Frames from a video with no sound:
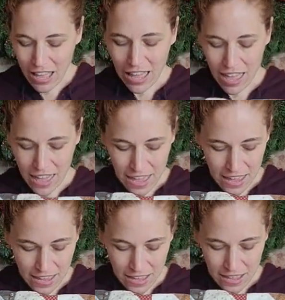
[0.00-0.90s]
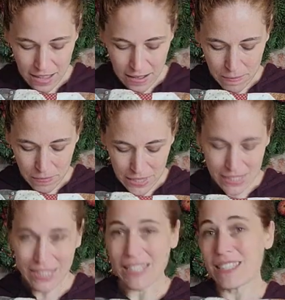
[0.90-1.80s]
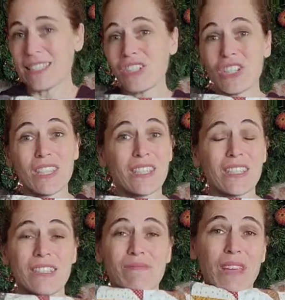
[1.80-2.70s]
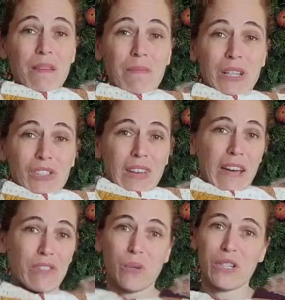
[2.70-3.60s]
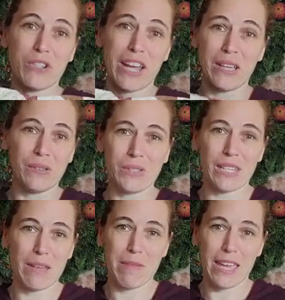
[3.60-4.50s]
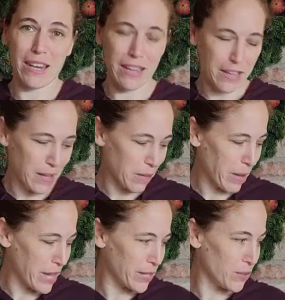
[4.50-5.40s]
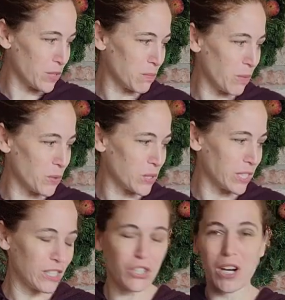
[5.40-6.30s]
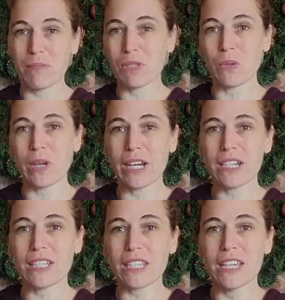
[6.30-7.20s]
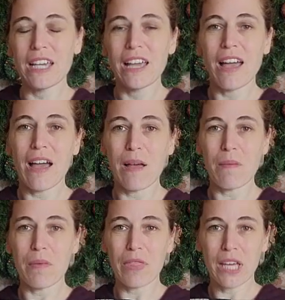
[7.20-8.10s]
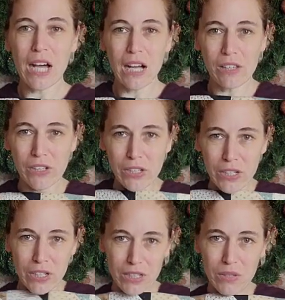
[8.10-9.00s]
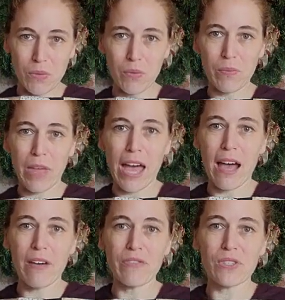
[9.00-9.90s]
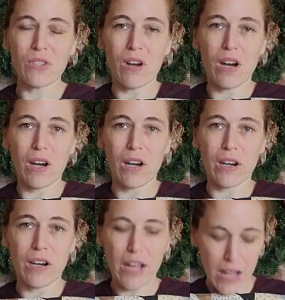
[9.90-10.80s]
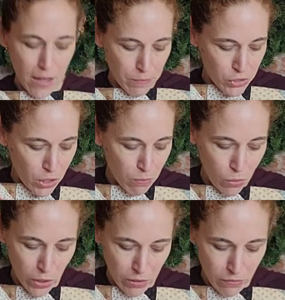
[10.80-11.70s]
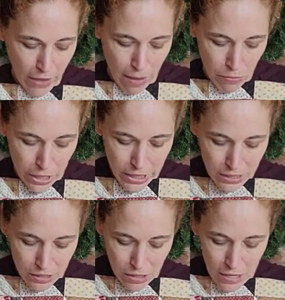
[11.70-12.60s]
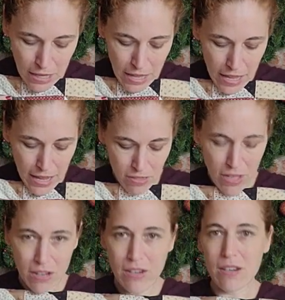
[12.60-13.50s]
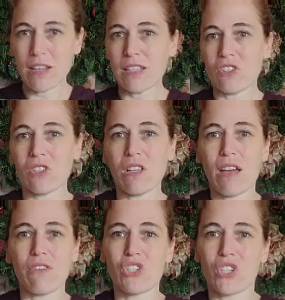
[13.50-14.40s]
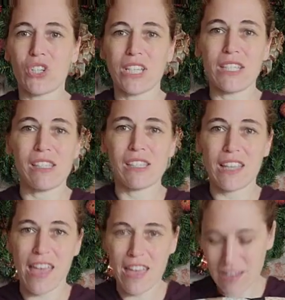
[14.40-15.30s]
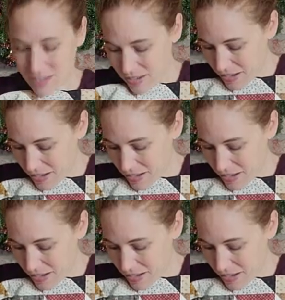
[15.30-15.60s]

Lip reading: This is just a bunch of half square triangles that I made. I used mostly charm squares. The colored halves are Joe Morton fabrics, and then it's just a lot of shirtings and